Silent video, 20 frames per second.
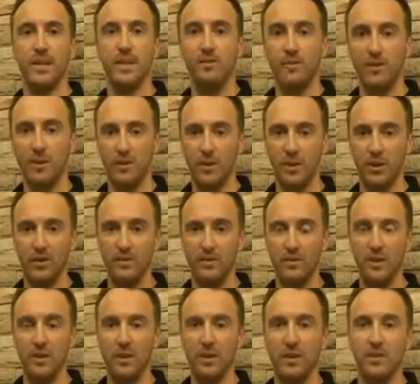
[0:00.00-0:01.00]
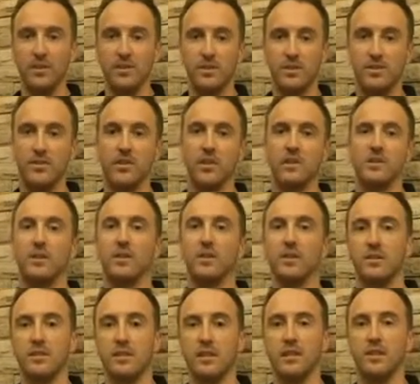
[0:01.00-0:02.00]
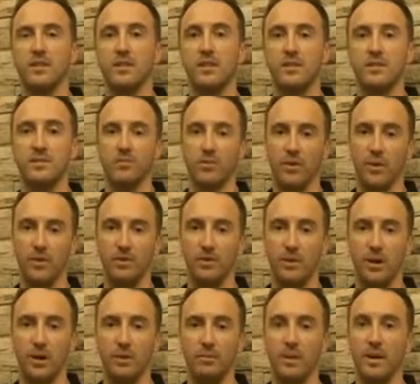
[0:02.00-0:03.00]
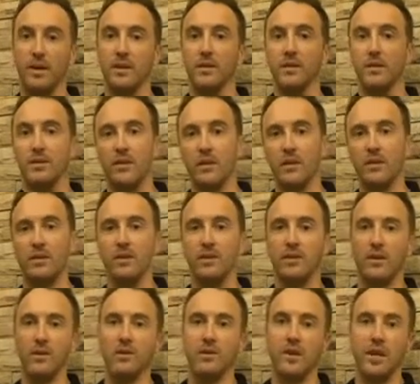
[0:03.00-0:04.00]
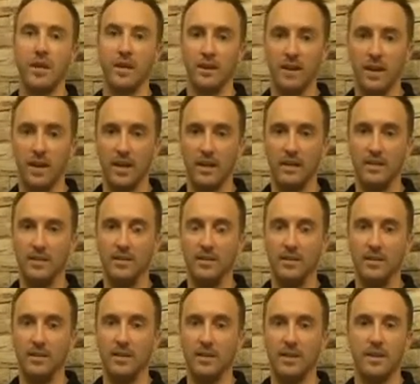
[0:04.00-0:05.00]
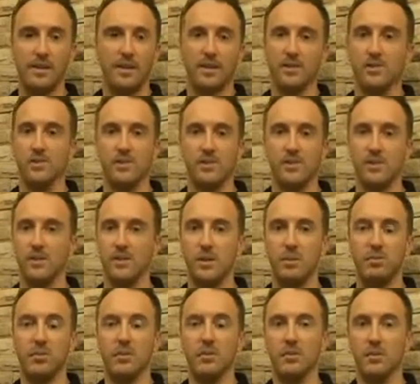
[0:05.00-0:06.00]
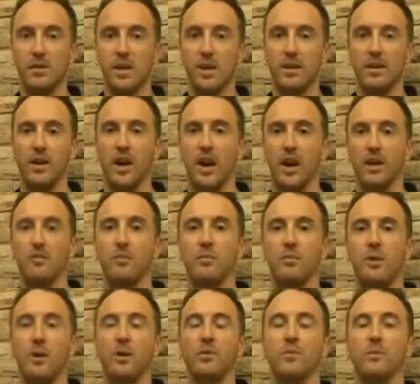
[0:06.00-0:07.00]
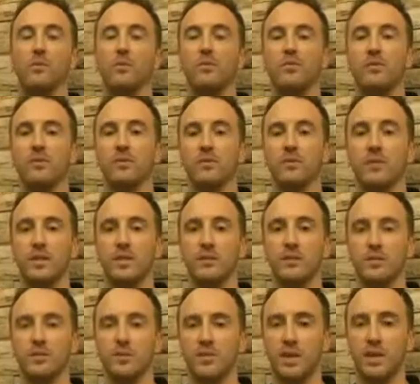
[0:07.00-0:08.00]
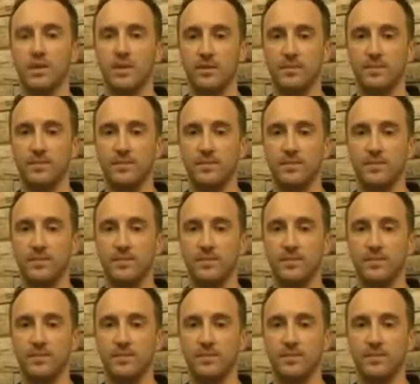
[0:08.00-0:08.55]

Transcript: If you don't, she's just going to see you as a friend type and you're not going to get laid. It's just as simple as that. You have to make women feel sexual attraction.